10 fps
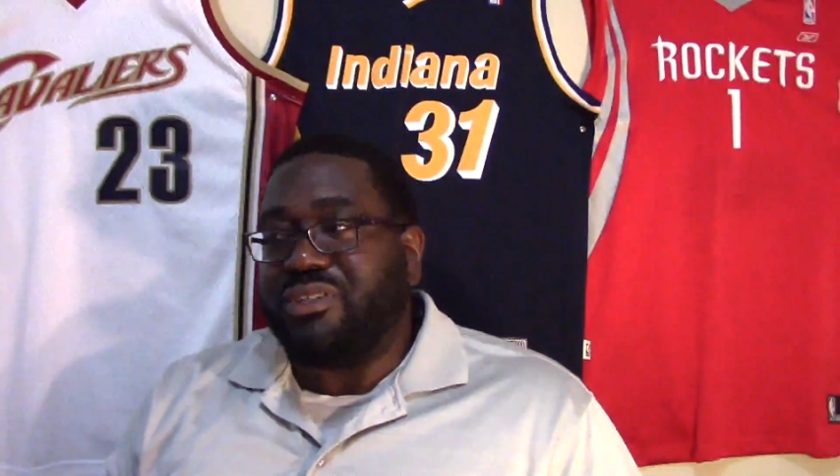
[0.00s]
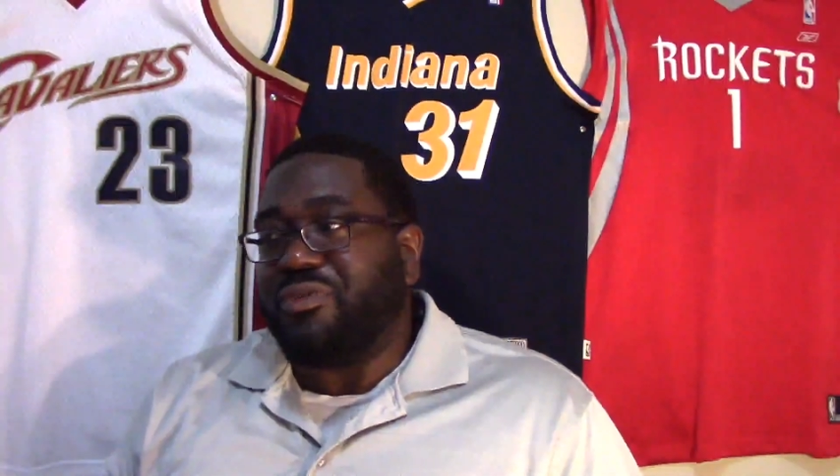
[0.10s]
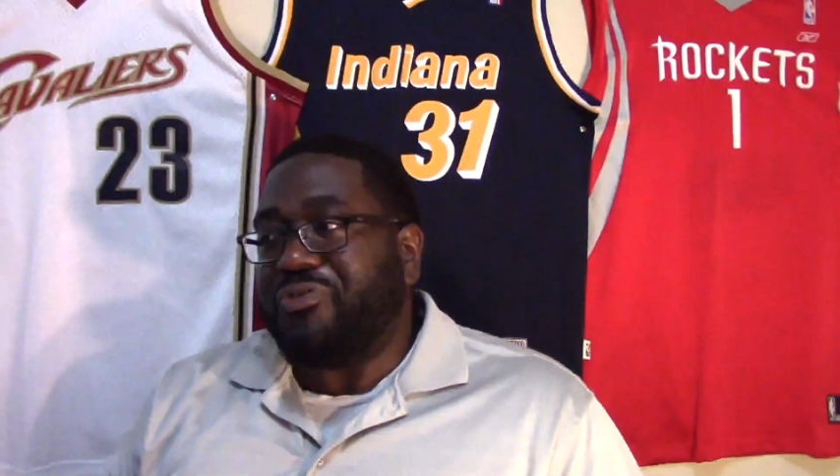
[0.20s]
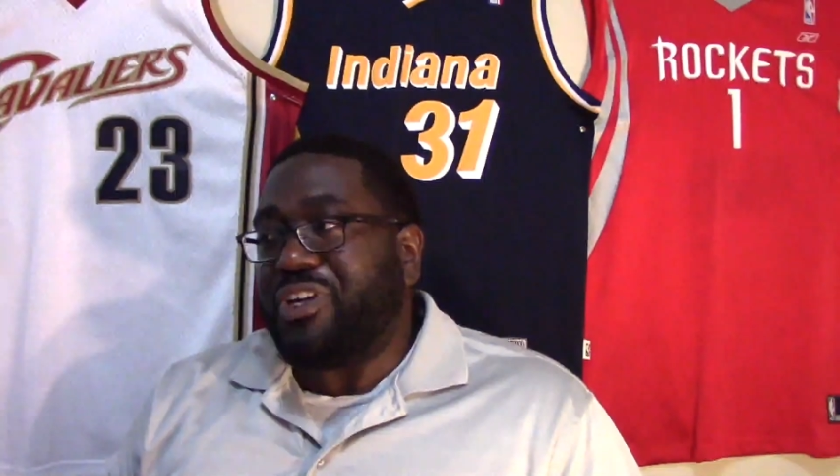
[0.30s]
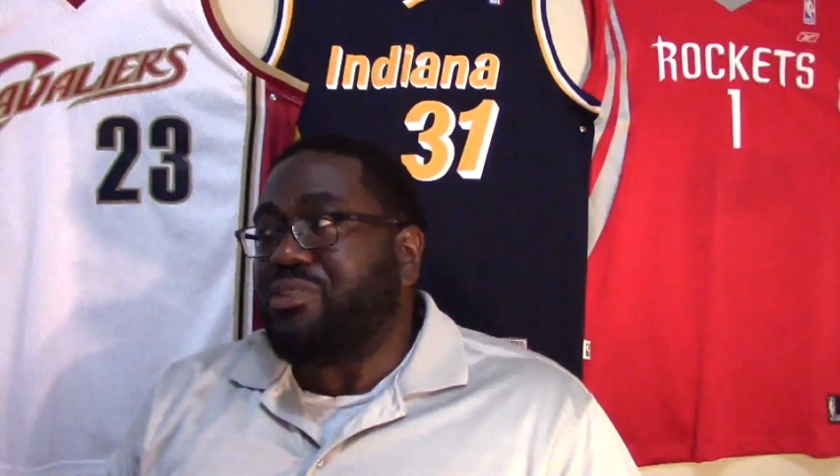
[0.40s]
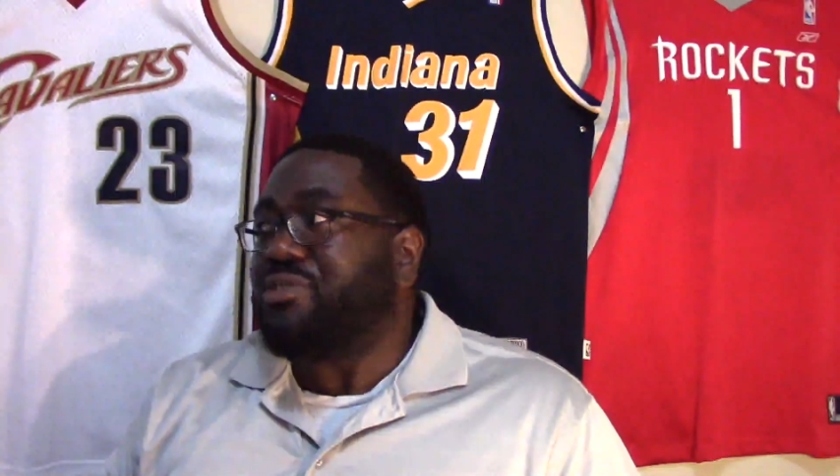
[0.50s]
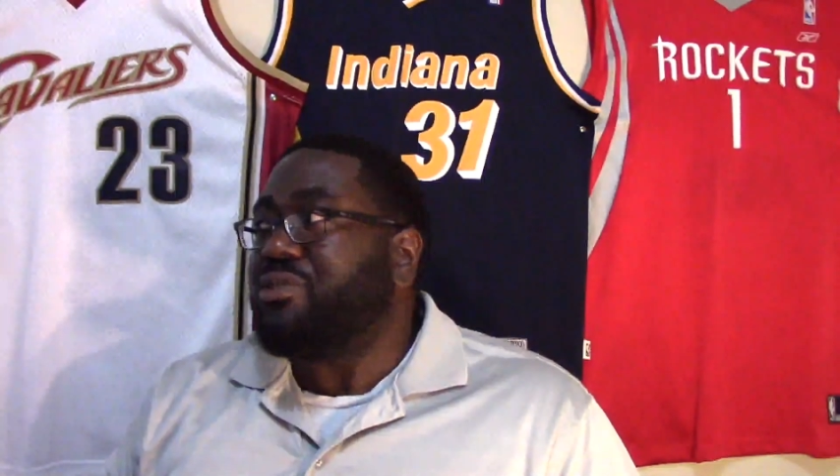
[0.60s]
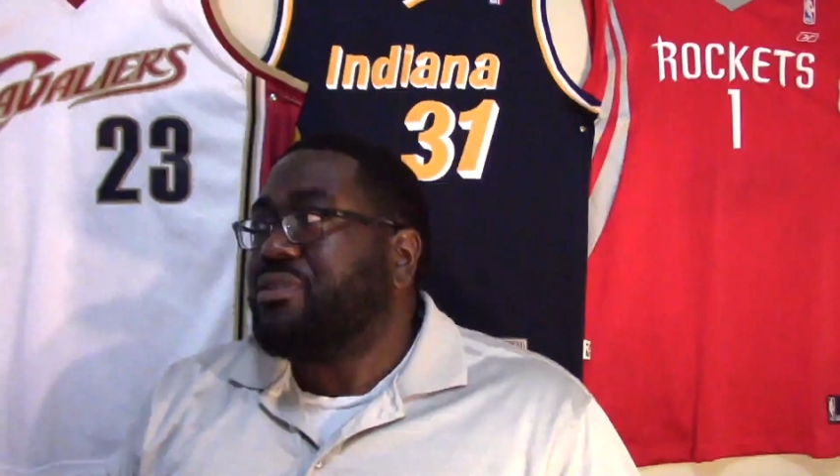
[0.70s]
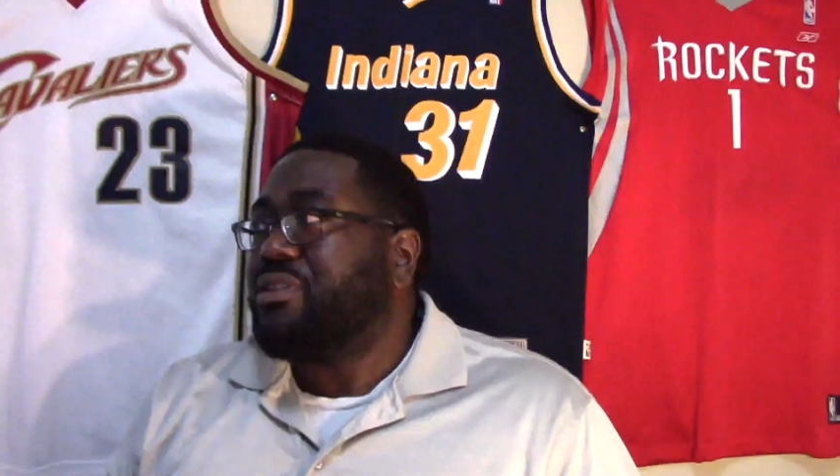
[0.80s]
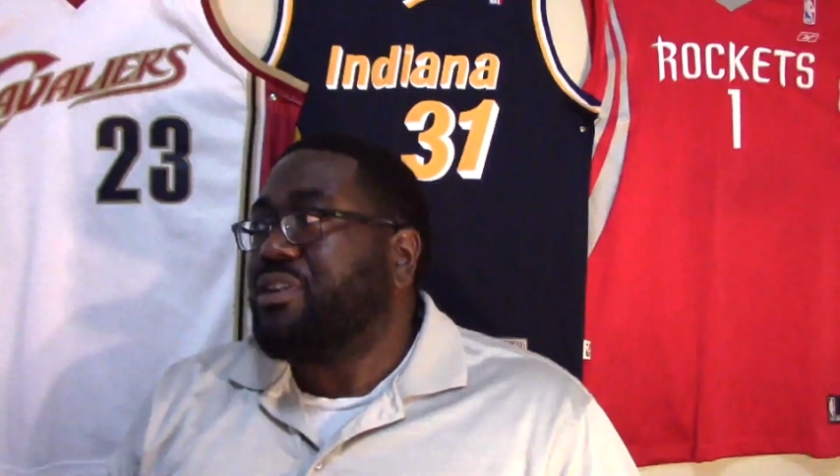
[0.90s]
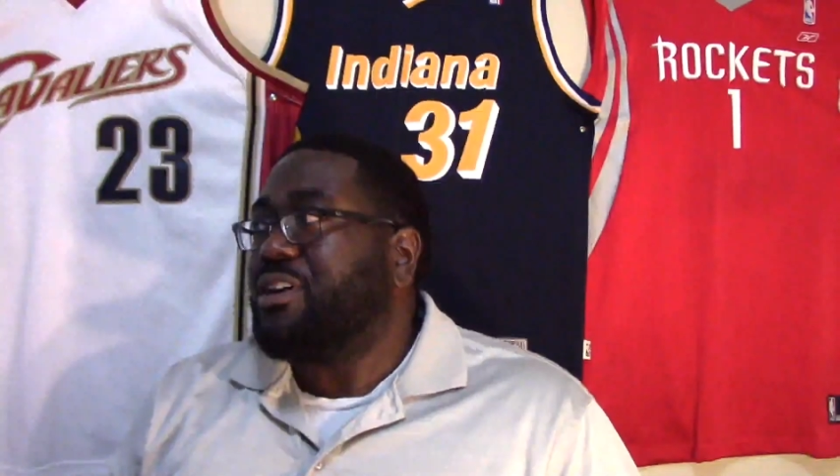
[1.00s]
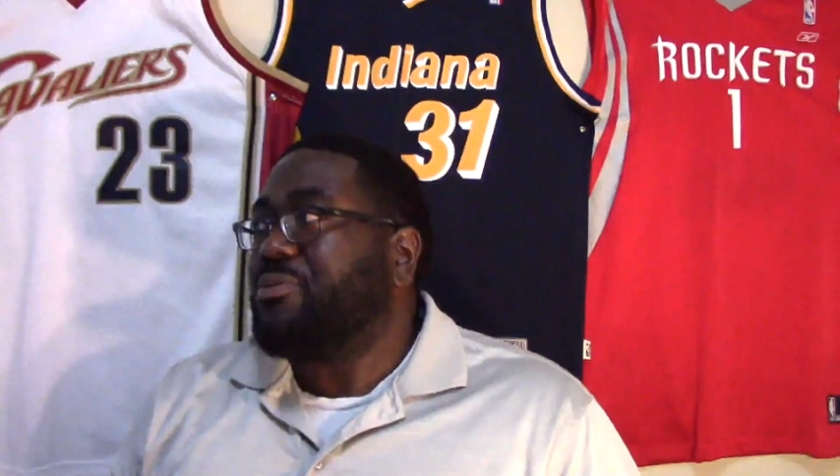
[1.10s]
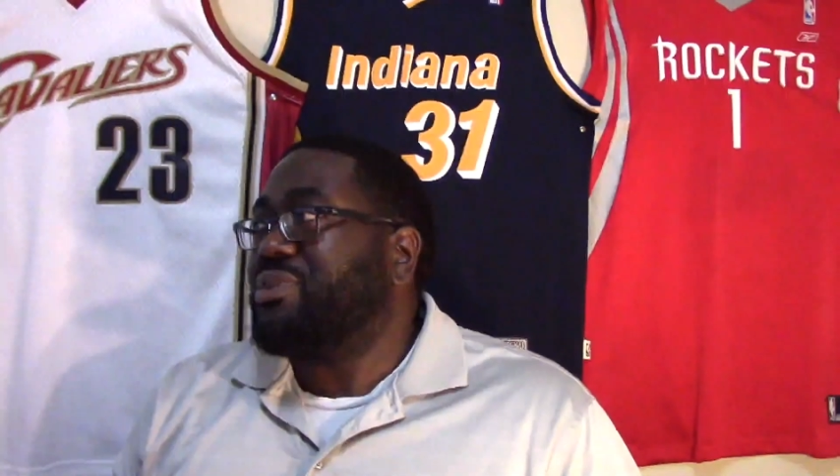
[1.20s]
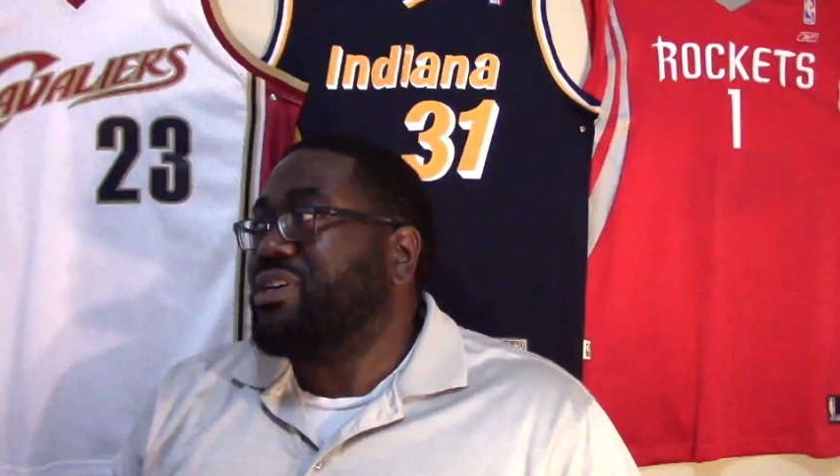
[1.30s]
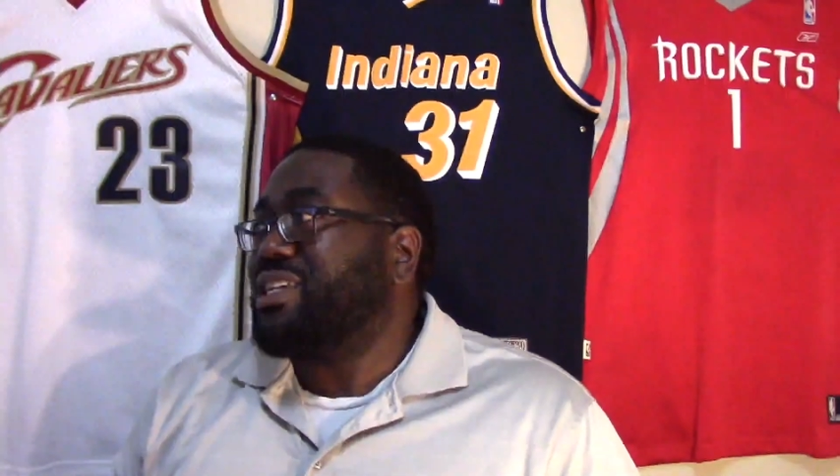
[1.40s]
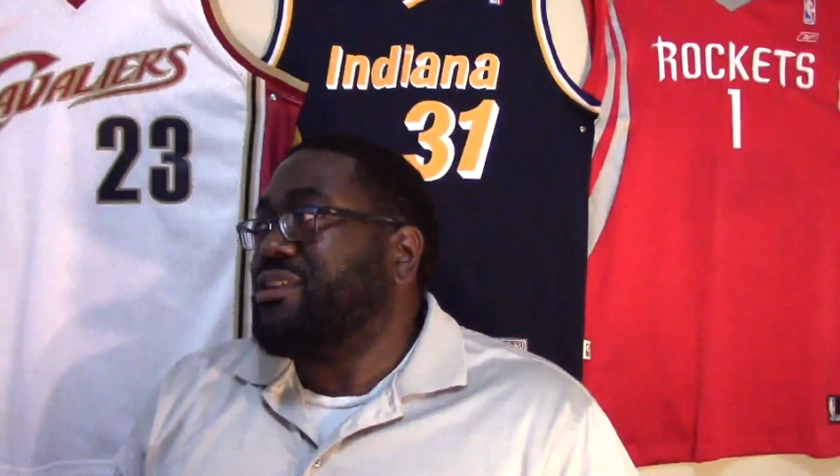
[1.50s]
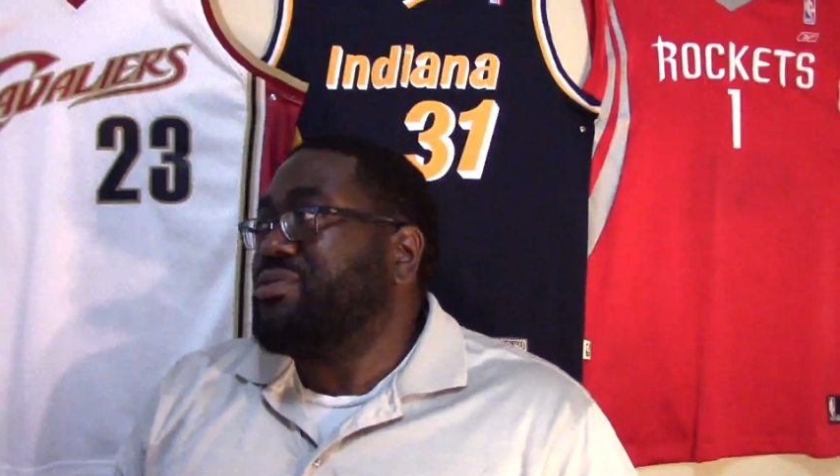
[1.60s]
defender, because I don't